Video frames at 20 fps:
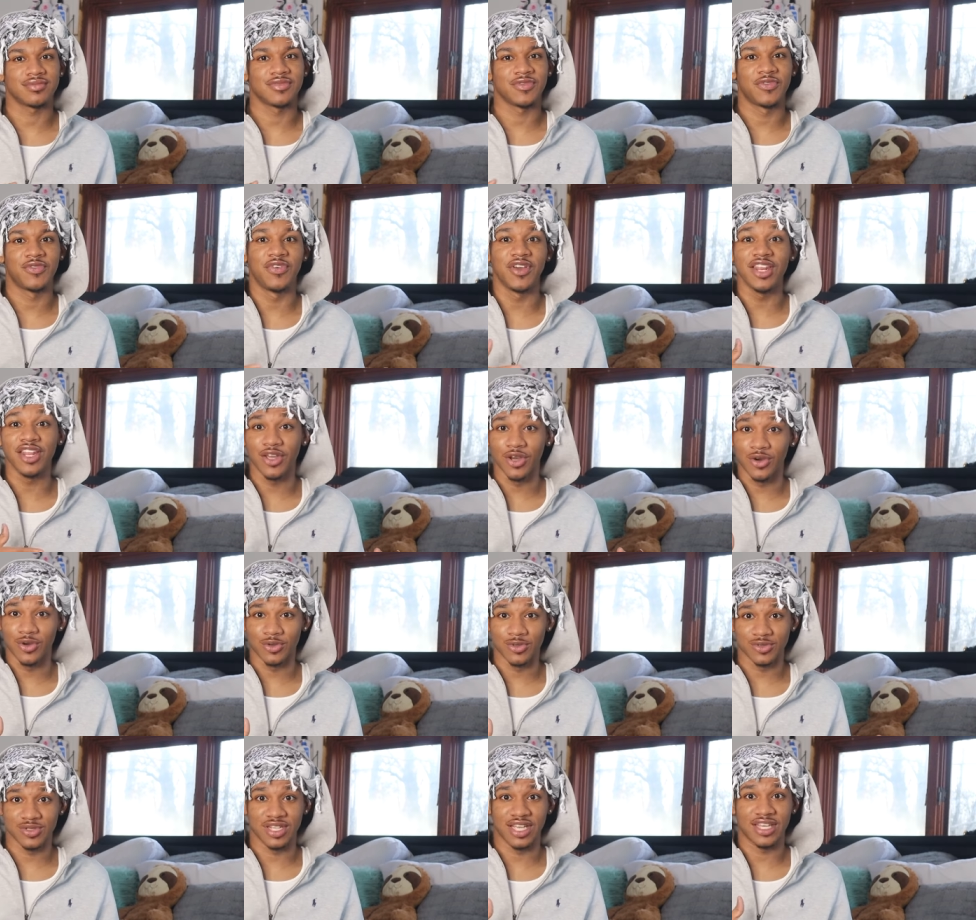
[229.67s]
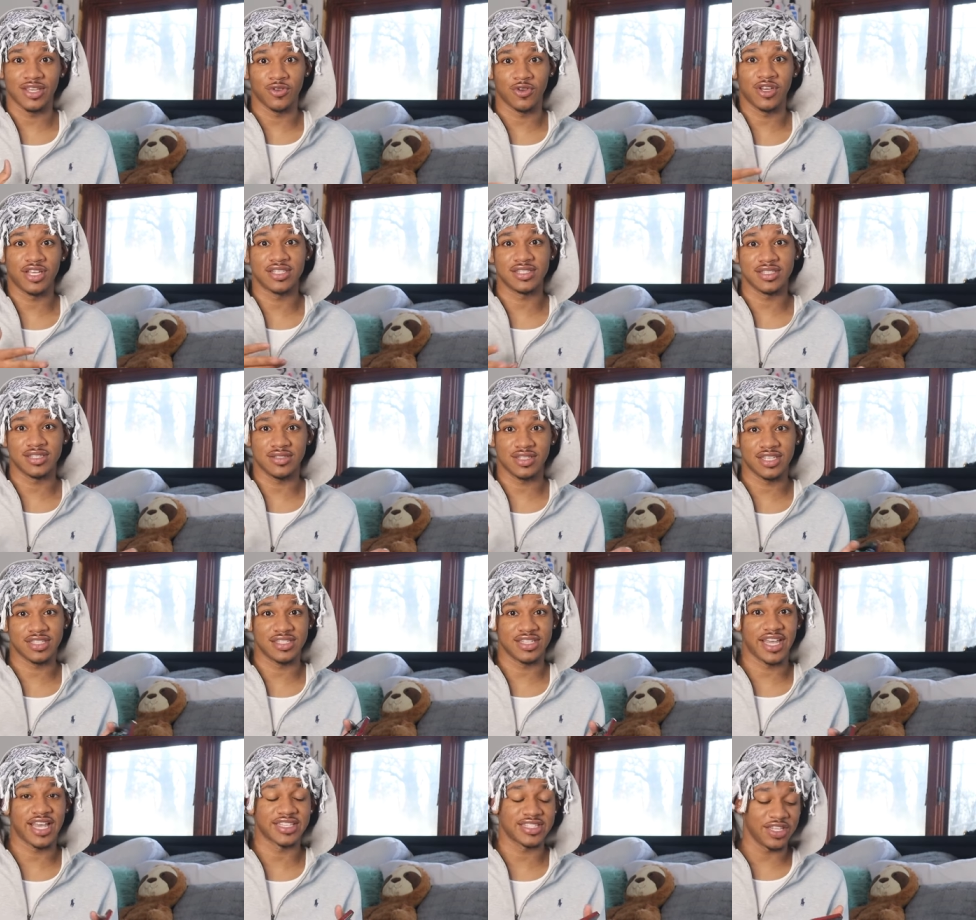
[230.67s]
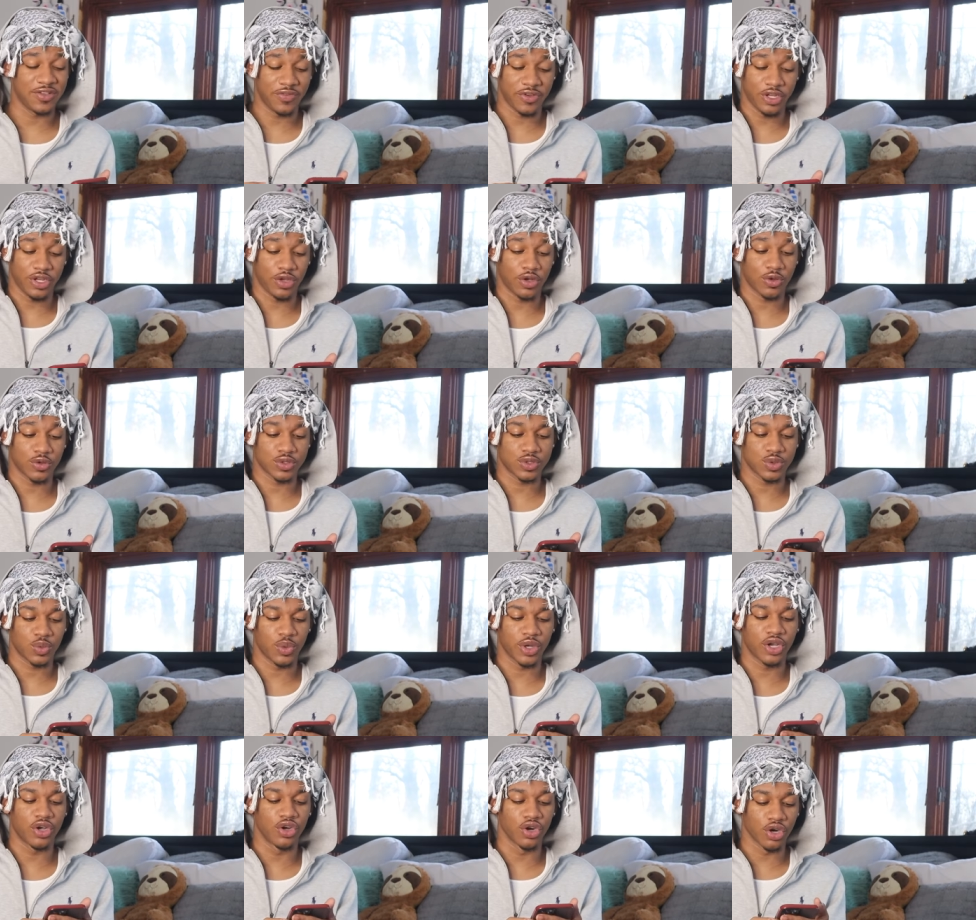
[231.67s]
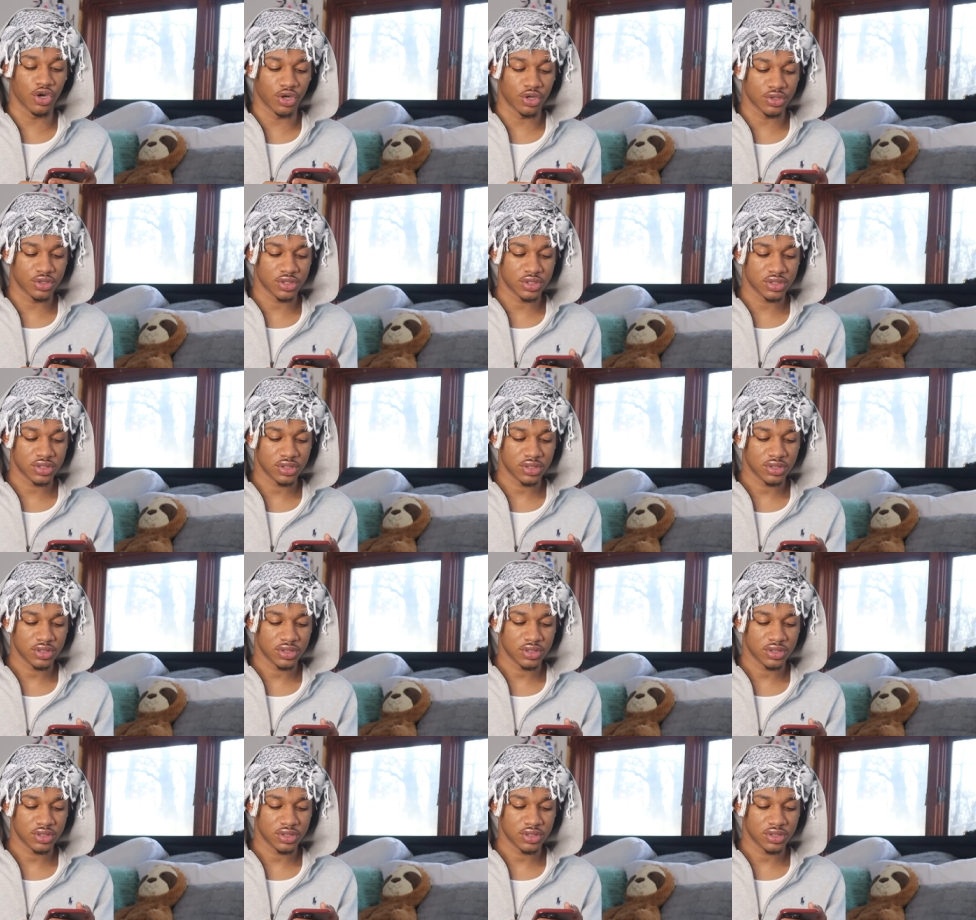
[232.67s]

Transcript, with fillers: videos, like you know his his nasty videos with girls.